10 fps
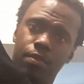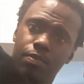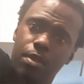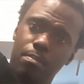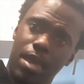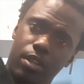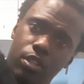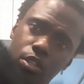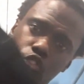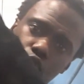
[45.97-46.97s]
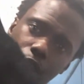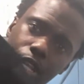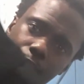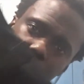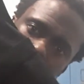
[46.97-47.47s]
the metal
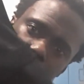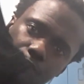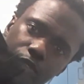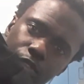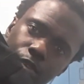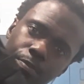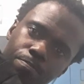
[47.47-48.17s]
training briefs.